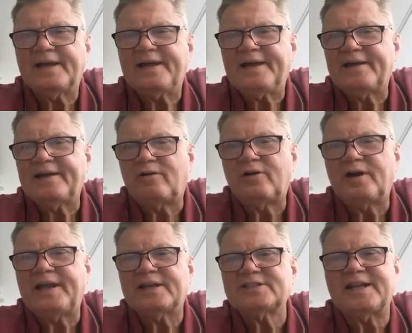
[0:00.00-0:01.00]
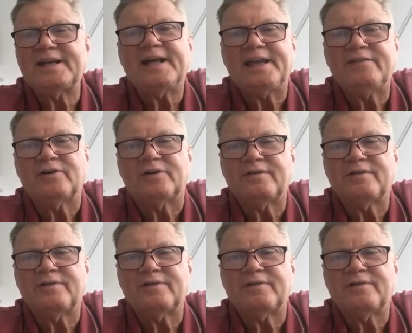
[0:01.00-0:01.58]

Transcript: right. Now, Sunday, you've got